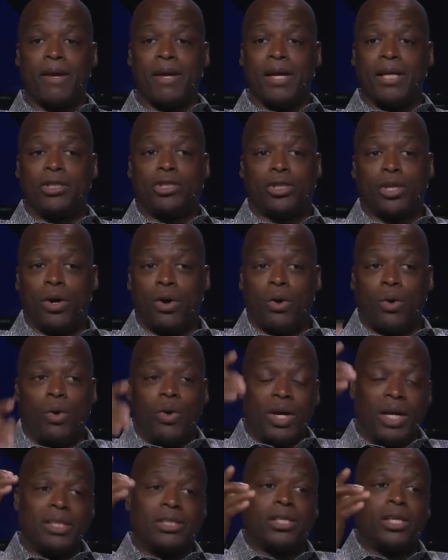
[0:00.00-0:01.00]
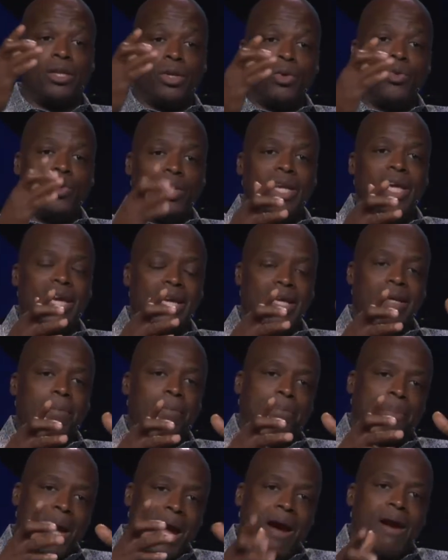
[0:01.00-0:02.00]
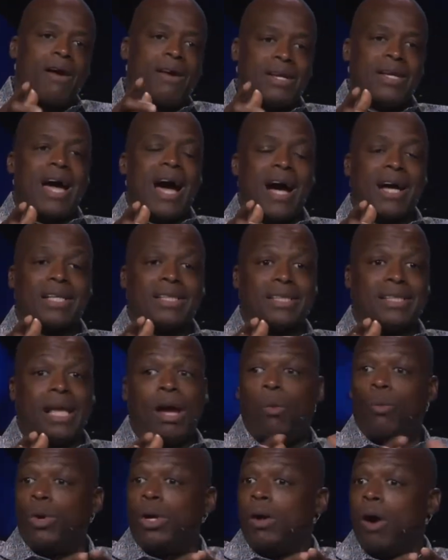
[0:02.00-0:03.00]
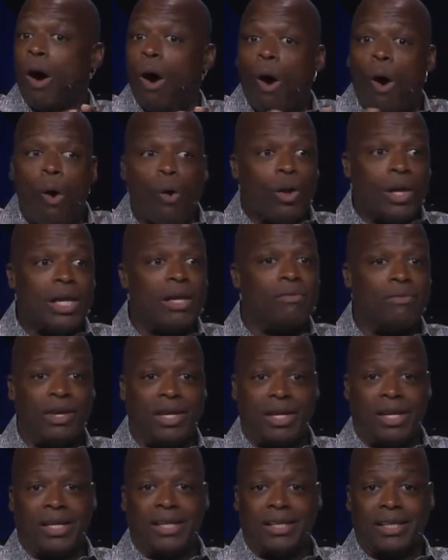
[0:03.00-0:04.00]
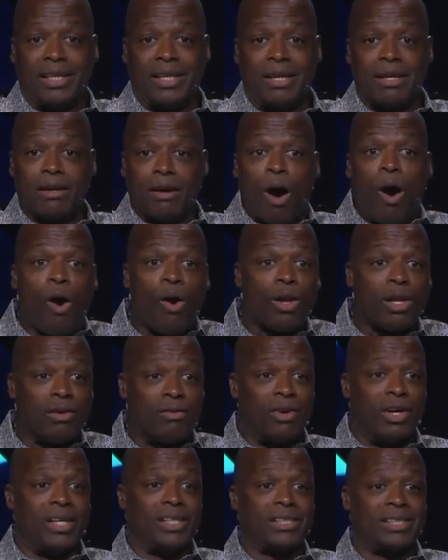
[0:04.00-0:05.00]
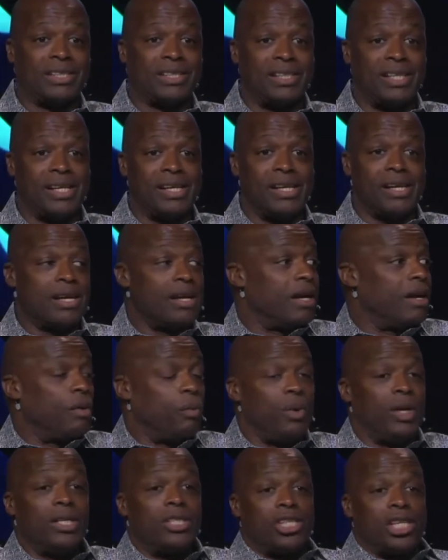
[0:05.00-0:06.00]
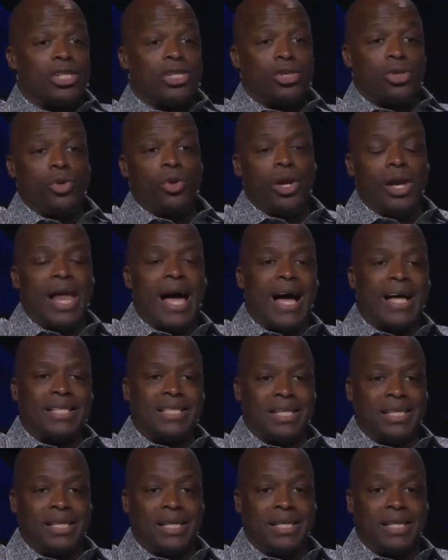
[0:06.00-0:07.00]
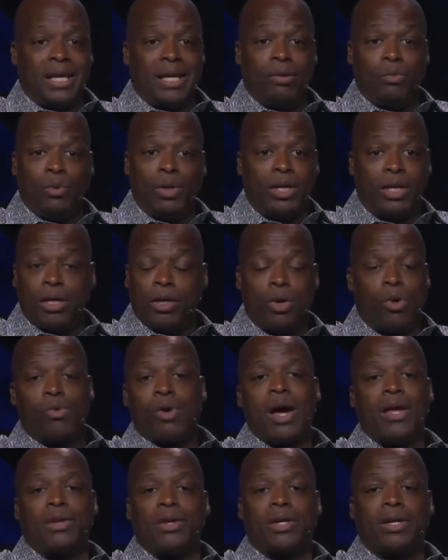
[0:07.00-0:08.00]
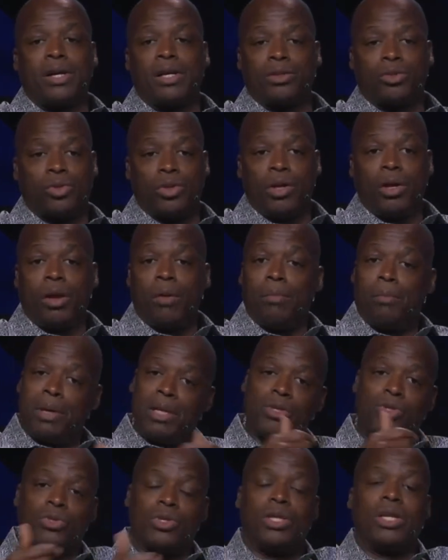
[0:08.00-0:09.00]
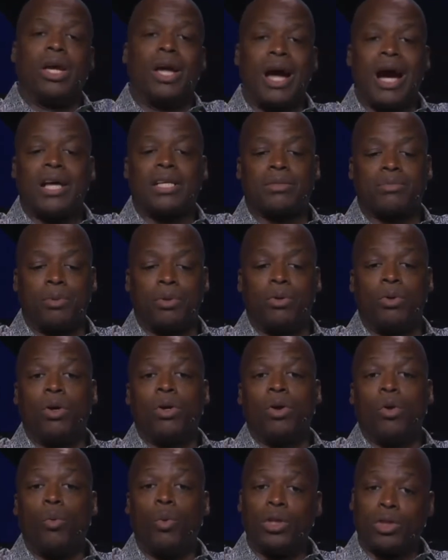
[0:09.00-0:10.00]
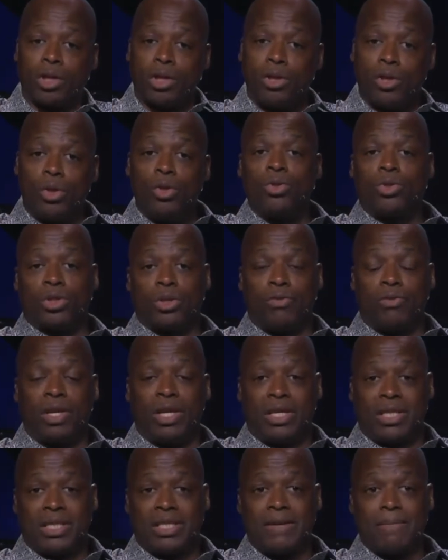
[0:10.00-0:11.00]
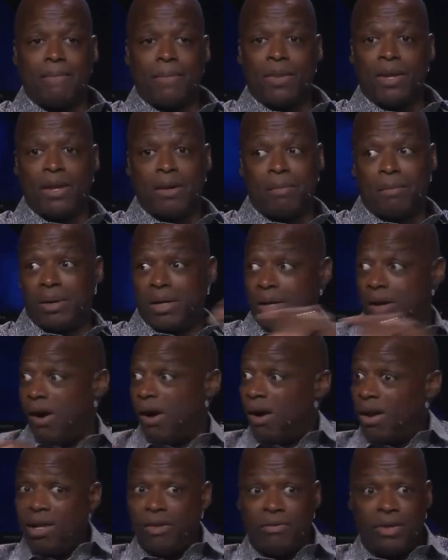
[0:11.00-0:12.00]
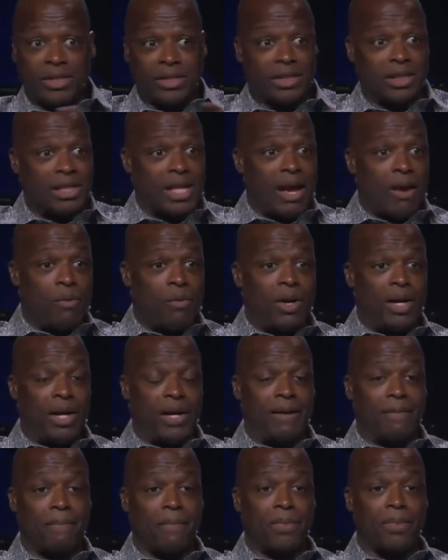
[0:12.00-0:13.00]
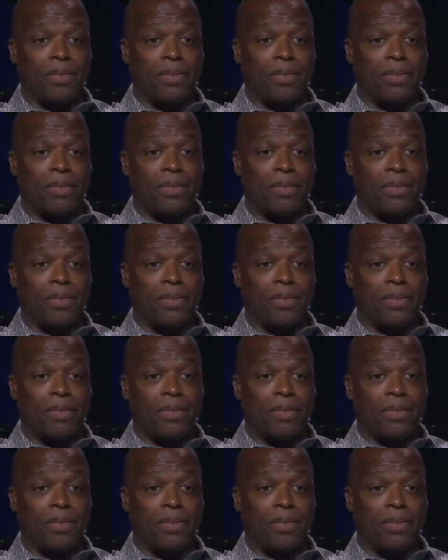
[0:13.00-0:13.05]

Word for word: And so it's a unique paradox that we all live in, all of us. We're just utilizing it, and we can go around the country ministering the gospel with the use of this, but all of us are that way